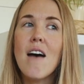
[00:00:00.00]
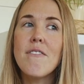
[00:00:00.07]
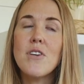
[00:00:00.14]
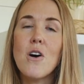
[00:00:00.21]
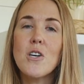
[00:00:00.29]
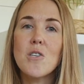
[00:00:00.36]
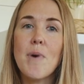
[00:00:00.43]
I've
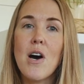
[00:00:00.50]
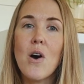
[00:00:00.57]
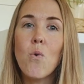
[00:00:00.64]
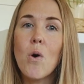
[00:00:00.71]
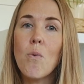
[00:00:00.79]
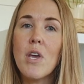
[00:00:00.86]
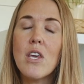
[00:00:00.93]
talked
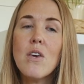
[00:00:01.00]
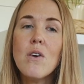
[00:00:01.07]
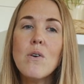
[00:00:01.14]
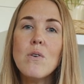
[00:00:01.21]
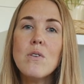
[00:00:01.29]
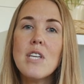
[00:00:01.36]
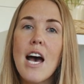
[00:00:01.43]
about what we
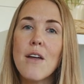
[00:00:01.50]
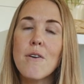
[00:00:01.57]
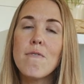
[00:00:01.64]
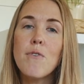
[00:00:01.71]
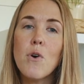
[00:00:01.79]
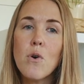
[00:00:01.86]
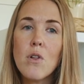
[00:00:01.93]
used, how
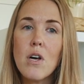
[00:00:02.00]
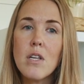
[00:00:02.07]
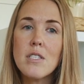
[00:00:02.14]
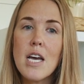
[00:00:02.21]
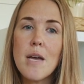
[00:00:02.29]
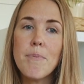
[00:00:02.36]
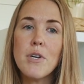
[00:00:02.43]
to fold cloth
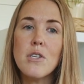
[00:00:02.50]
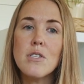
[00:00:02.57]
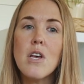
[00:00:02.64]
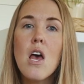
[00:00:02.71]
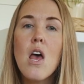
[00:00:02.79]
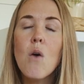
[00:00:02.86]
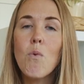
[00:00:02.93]

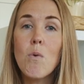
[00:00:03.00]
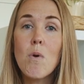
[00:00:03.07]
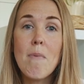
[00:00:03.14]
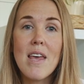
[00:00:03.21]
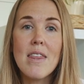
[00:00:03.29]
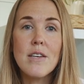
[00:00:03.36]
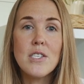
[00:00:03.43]
diapers, when we
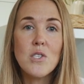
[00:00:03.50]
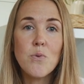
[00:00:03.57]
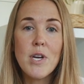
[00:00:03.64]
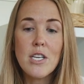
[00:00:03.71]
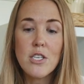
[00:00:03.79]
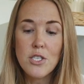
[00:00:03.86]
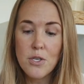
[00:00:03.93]
made the
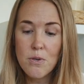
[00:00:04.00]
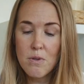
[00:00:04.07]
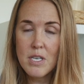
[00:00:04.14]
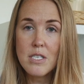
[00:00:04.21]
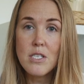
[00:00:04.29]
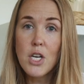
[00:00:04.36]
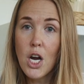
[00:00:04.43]
switch to
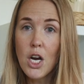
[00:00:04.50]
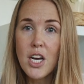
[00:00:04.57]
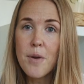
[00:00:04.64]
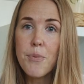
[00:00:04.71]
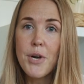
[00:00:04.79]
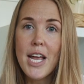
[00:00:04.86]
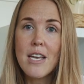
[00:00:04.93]
this
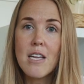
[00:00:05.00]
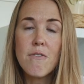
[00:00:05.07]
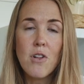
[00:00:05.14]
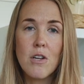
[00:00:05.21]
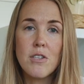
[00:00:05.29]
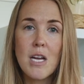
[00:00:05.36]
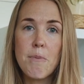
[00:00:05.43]
current brand of
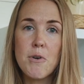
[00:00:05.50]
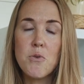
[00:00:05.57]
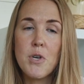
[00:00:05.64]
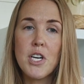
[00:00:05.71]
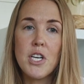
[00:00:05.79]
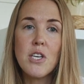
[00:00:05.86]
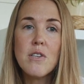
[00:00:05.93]
cloth diapers
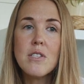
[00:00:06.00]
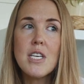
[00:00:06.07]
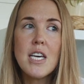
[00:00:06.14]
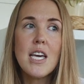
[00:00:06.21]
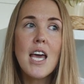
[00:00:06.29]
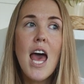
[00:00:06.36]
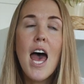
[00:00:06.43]
we are
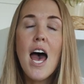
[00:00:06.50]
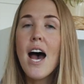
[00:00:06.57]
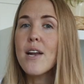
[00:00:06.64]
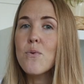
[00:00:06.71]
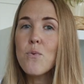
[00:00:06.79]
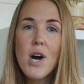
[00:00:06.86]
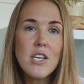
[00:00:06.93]
using,
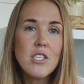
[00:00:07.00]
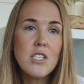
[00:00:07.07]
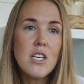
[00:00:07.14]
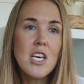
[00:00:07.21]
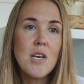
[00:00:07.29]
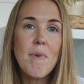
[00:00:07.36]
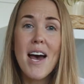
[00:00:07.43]
how to wash
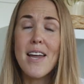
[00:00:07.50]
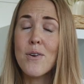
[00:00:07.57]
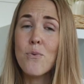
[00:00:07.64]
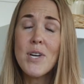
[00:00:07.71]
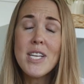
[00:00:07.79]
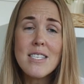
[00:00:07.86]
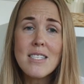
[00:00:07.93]
them, how to
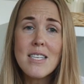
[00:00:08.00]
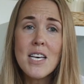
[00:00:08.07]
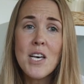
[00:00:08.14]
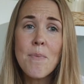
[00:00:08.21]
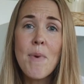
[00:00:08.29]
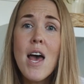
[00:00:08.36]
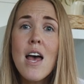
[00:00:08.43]
rinse
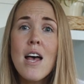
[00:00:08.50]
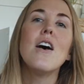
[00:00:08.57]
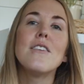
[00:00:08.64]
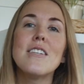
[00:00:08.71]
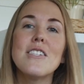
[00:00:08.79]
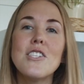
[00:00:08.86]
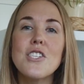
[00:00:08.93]
them.
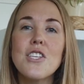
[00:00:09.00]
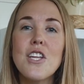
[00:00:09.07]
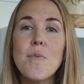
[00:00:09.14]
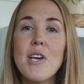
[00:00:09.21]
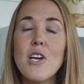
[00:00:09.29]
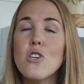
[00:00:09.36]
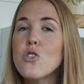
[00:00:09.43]
So this is just
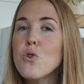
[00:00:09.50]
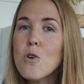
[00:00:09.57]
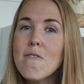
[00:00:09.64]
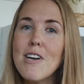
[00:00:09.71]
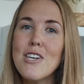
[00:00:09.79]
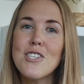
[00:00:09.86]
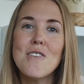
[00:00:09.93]
gonna be a
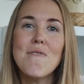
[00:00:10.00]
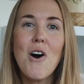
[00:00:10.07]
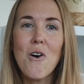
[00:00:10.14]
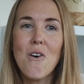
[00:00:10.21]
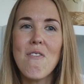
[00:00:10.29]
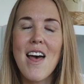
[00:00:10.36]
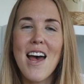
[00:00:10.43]
shorter version of
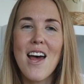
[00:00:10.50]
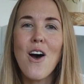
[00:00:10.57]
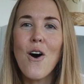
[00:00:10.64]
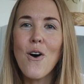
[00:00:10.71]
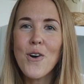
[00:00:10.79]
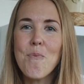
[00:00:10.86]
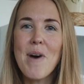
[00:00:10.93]
all of that,
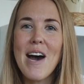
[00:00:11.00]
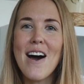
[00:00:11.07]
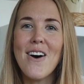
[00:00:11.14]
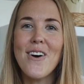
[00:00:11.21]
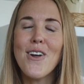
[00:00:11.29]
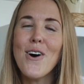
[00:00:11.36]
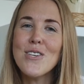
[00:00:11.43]
all
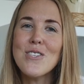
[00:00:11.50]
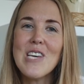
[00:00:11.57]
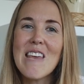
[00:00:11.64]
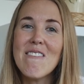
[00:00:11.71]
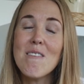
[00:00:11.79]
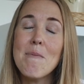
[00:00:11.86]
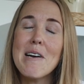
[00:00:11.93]
compiled, also
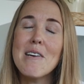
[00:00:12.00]
giving